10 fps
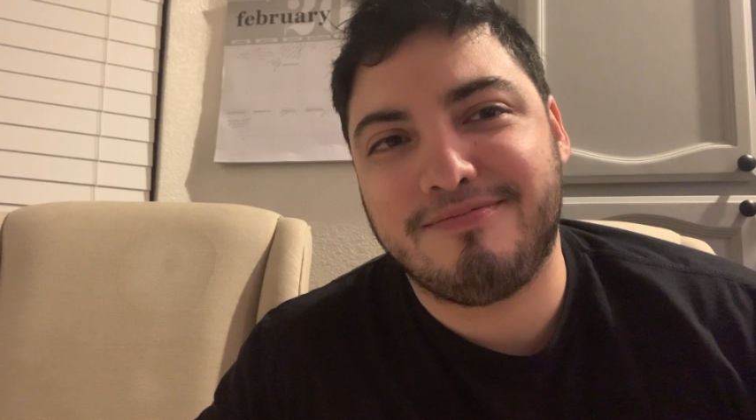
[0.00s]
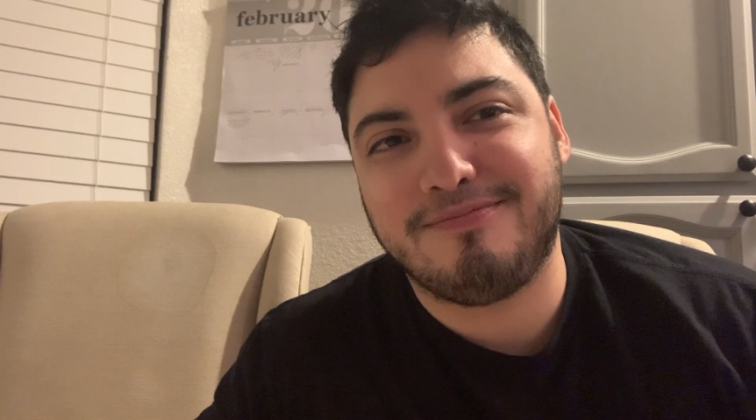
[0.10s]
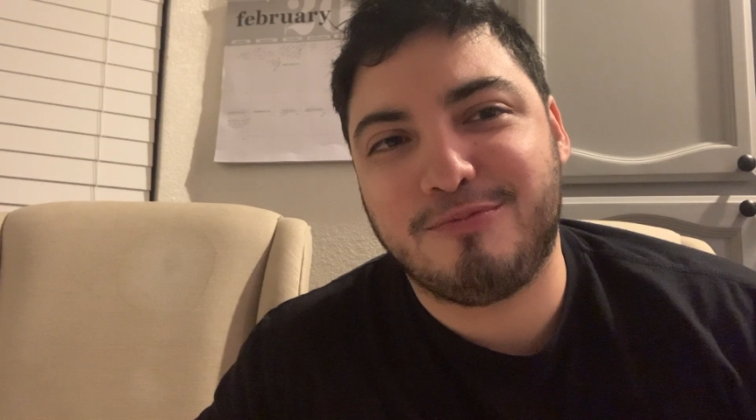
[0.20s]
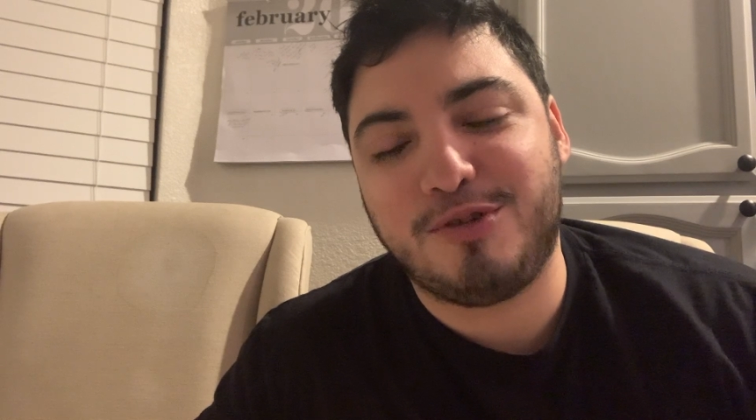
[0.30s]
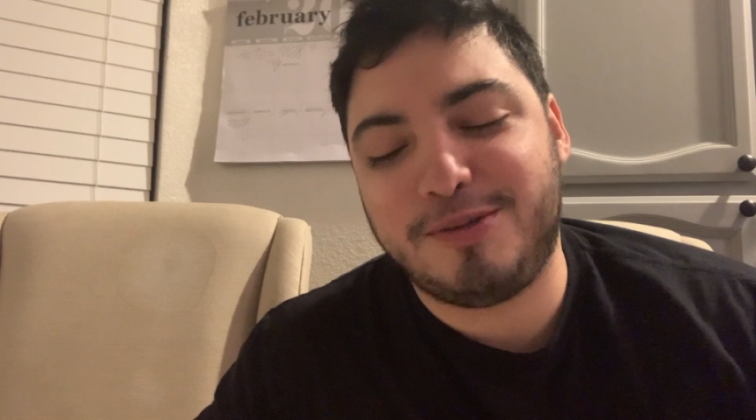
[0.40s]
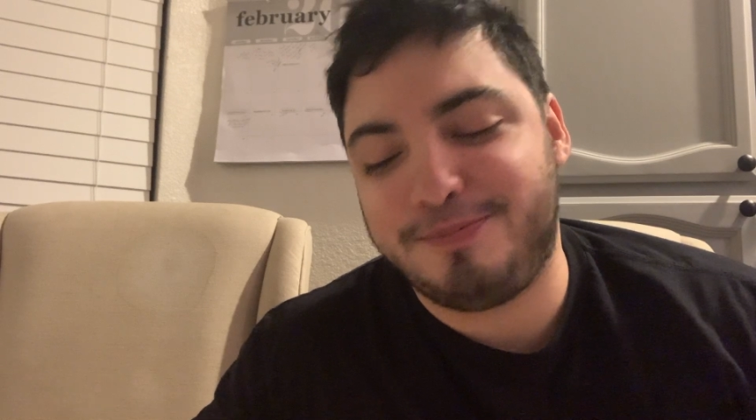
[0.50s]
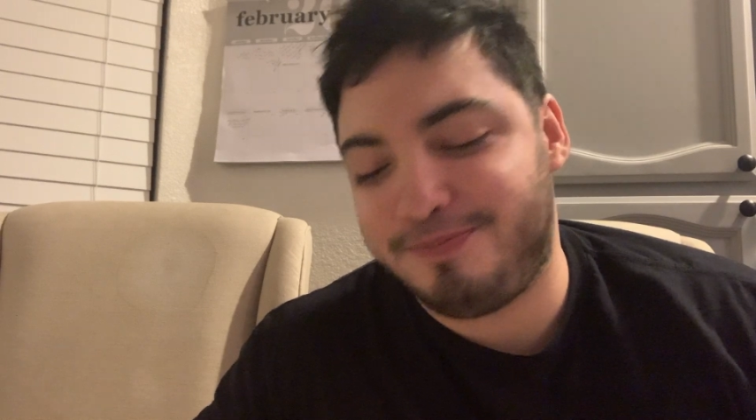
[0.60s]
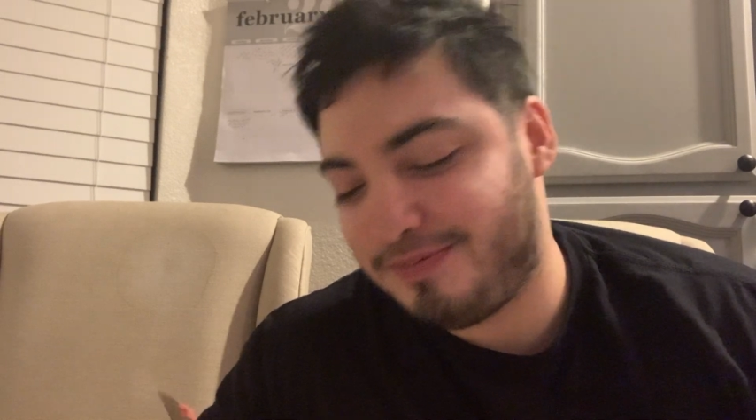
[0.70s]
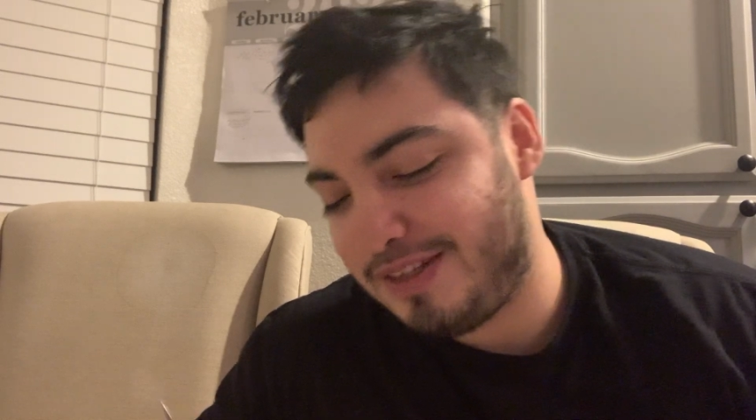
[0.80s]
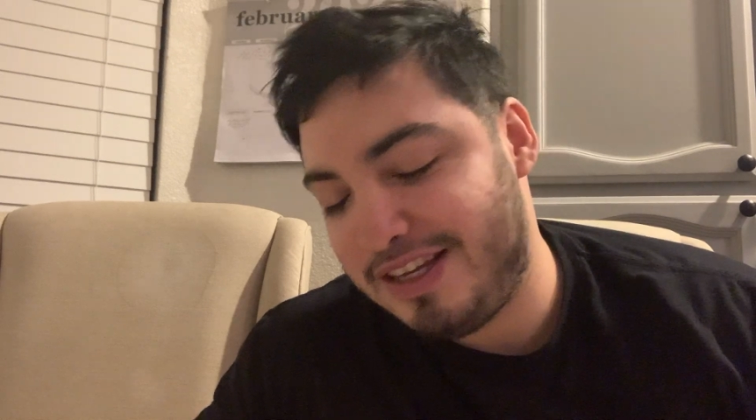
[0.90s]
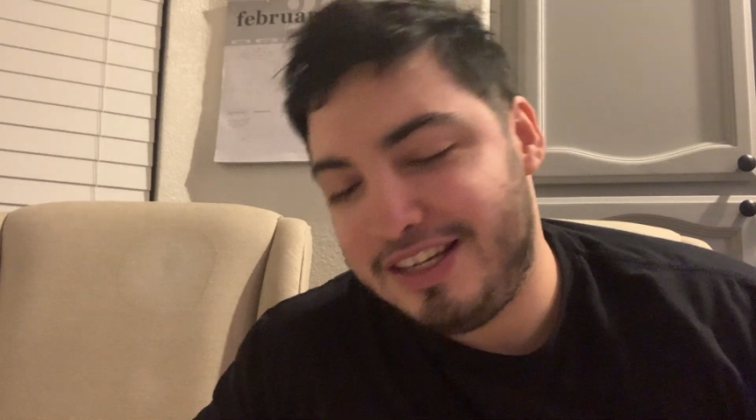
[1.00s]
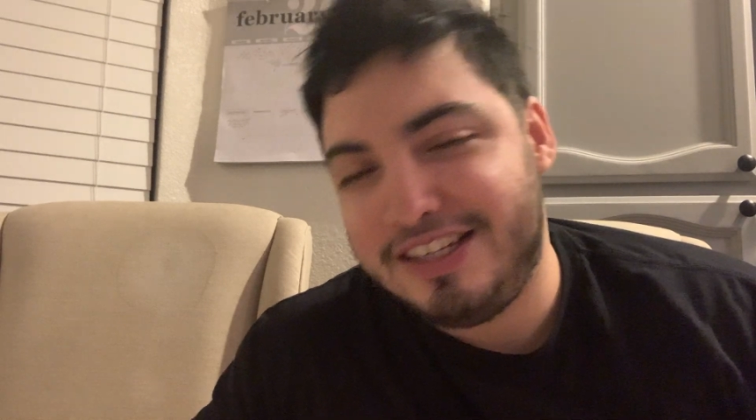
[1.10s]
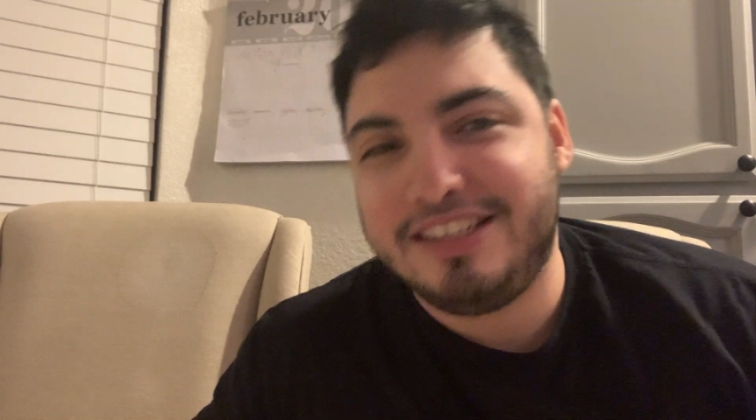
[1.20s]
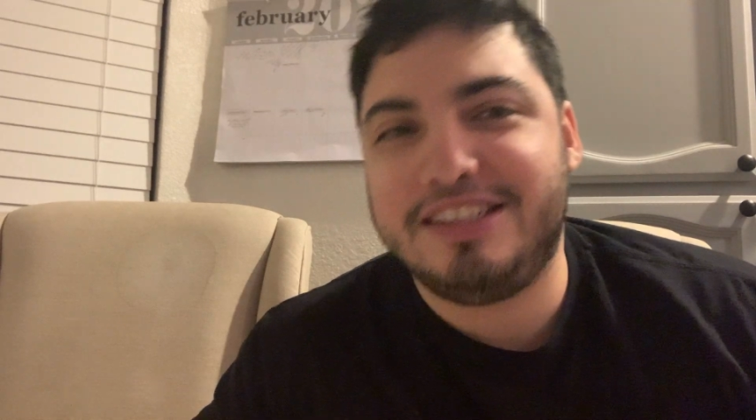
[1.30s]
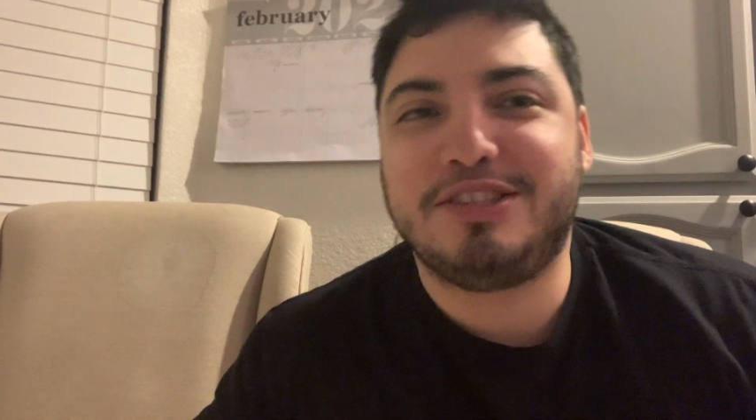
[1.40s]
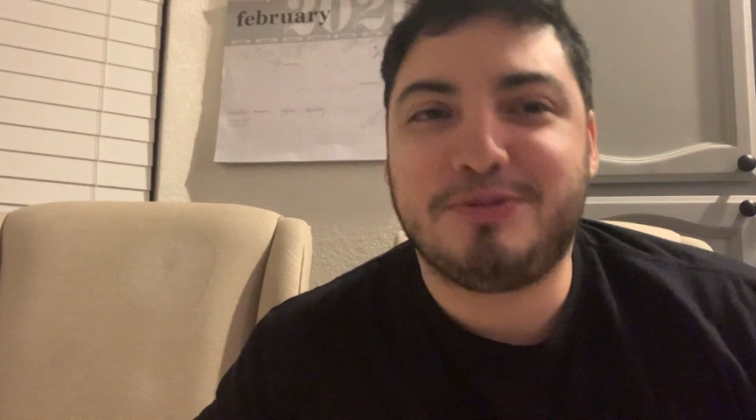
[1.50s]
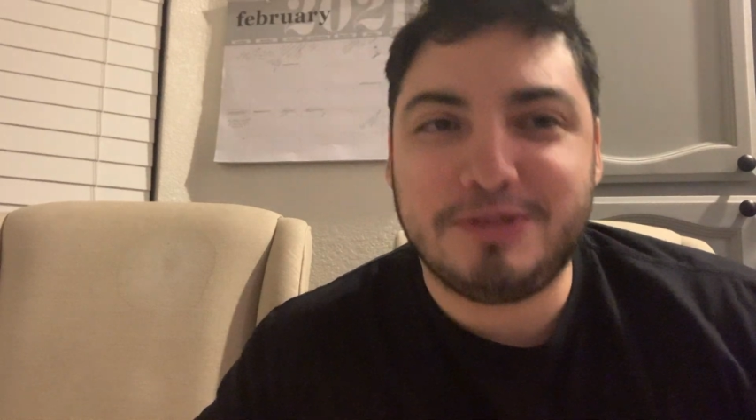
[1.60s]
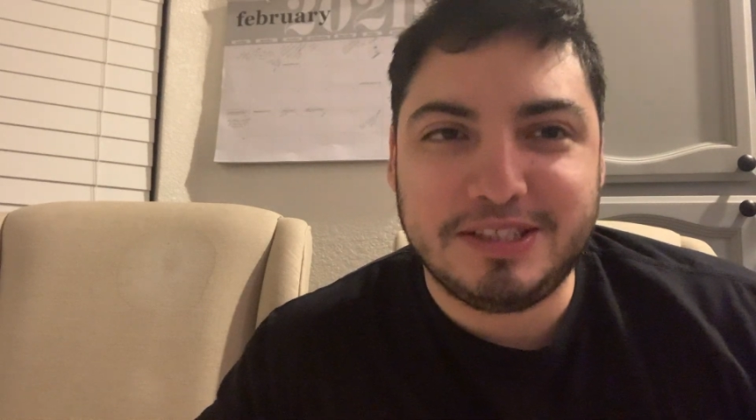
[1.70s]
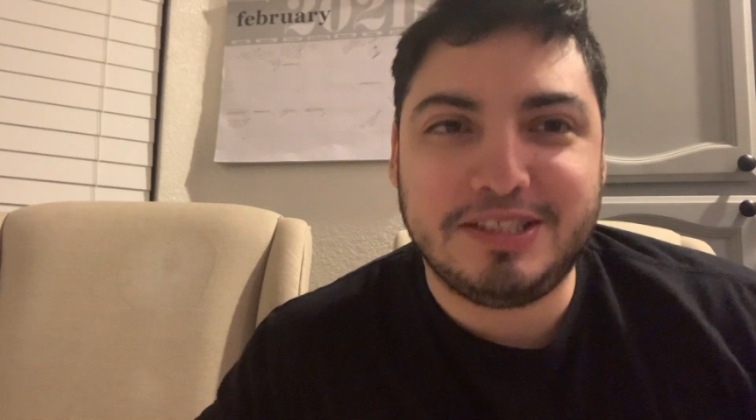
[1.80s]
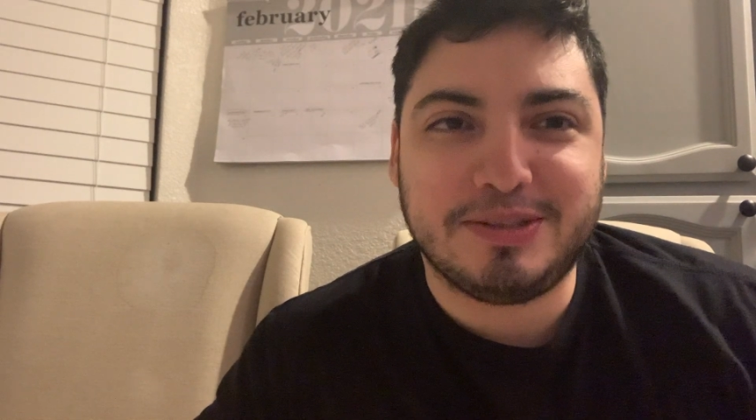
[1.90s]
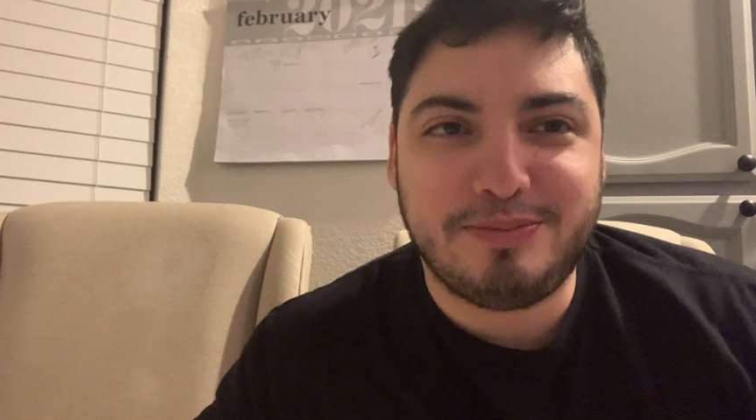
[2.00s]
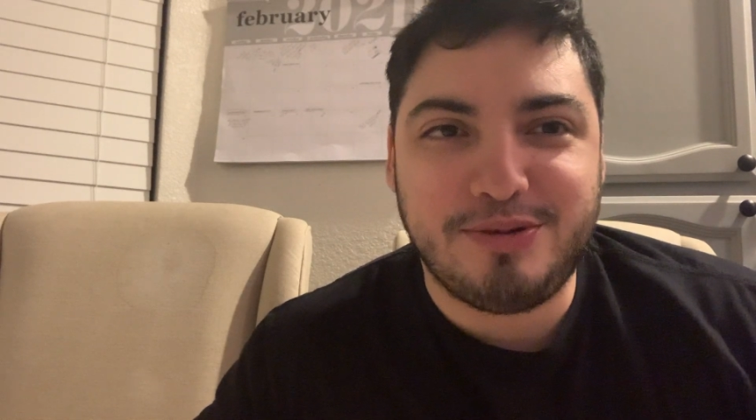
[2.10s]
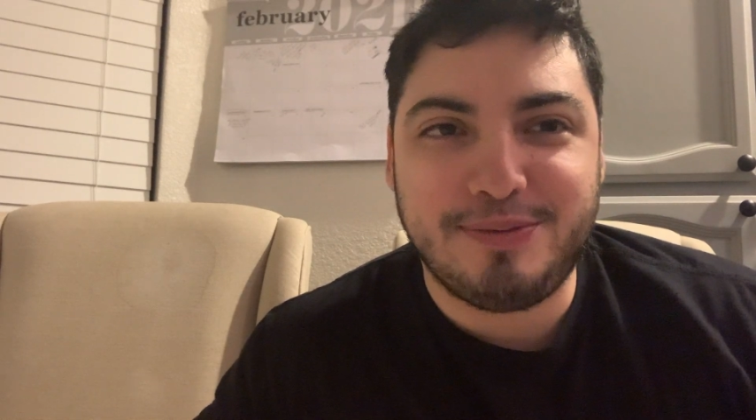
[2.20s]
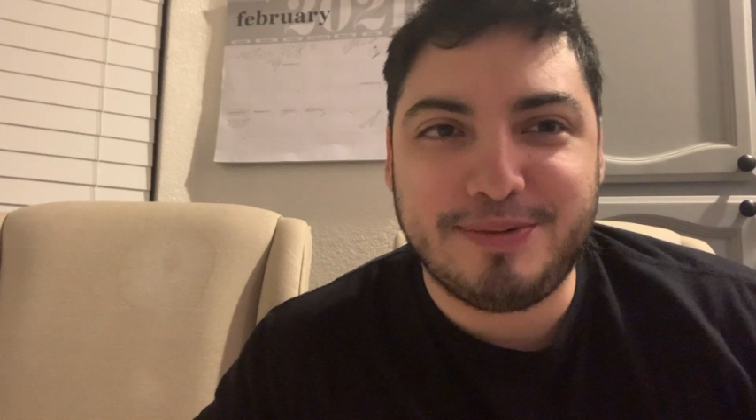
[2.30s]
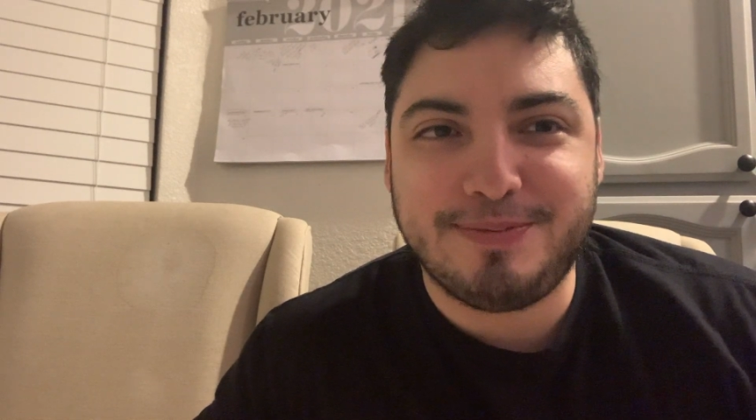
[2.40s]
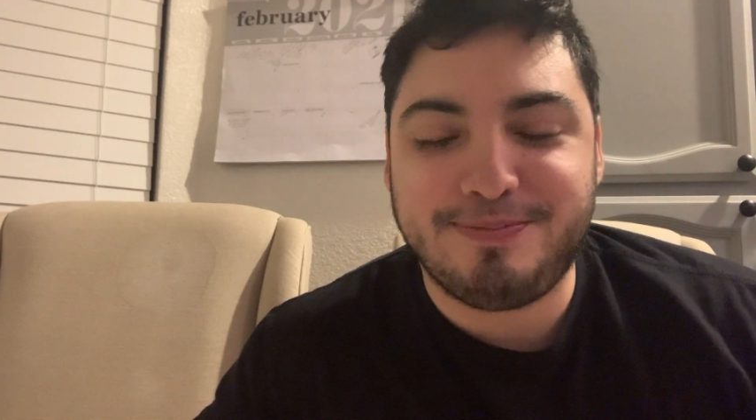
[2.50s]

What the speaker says: Well, this was a disappointment.